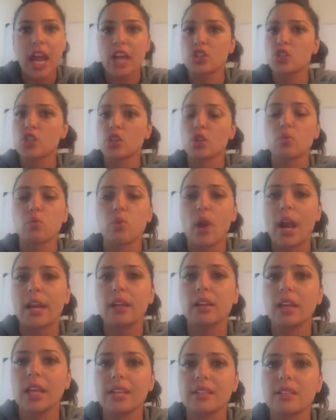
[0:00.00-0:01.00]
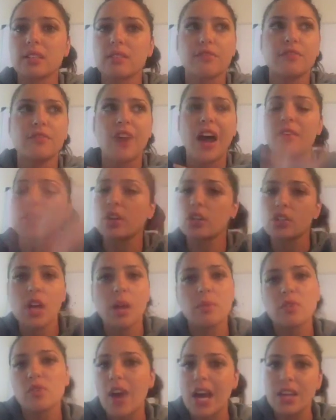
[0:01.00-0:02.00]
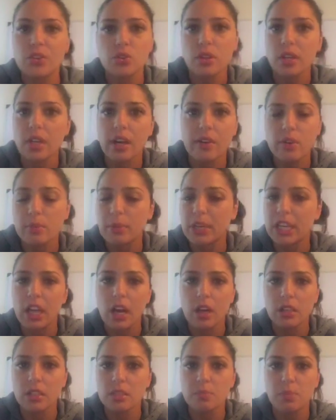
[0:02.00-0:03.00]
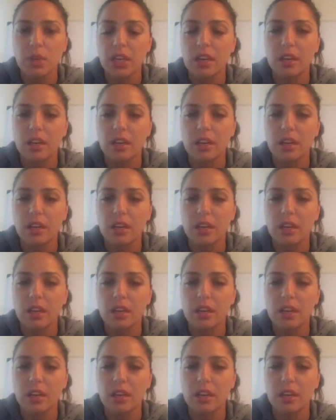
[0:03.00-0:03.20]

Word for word: and should rank like 500 times faster than everybody else